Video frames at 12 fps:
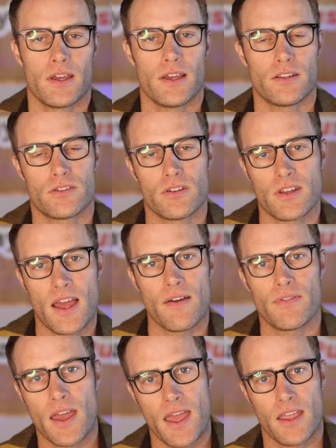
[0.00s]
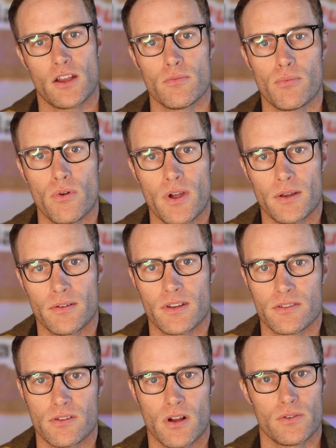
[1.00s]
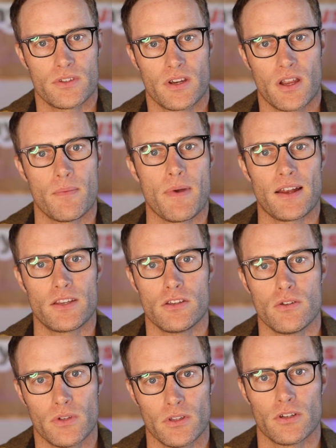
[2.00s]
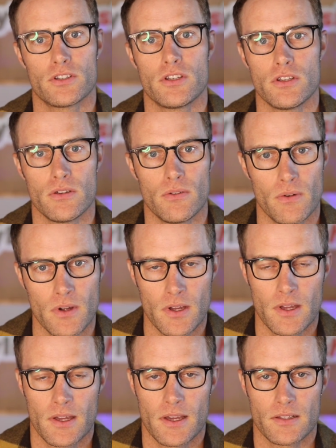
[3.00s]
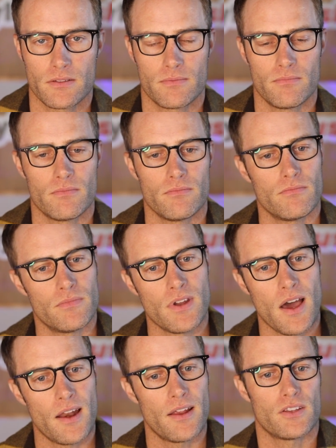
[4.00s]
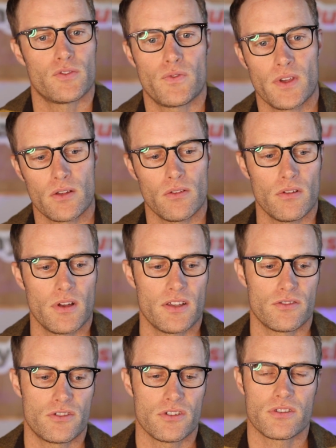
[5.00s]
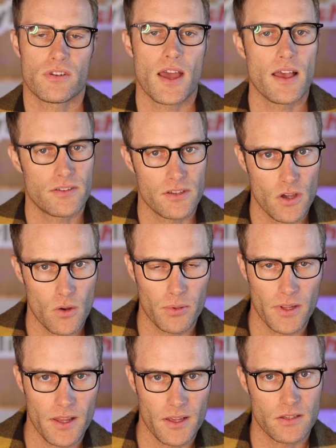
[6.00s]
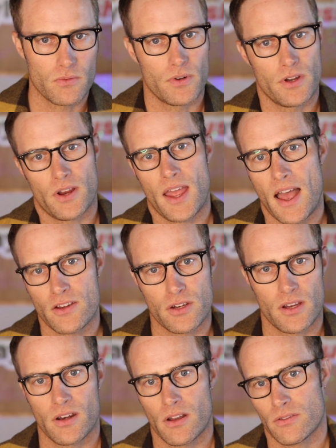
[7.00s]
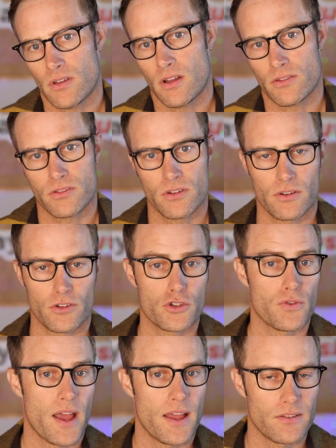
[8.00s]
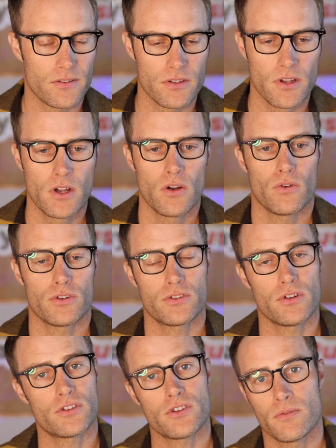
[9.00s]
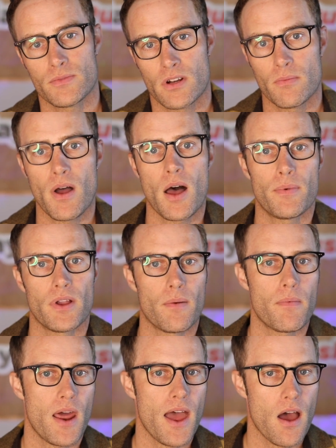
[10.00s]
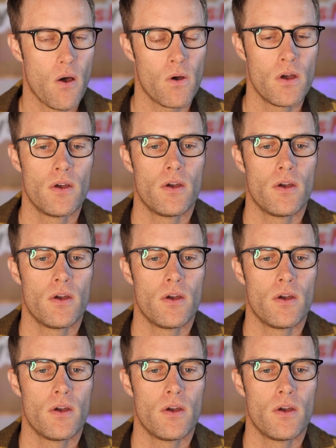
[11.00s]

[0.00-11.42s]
it's good to have that anchor point because they're always going to come back to you and look to you. It's not as fickle as just an SEO playlist where you're cashing in on certain trends or search terms that are popping up now,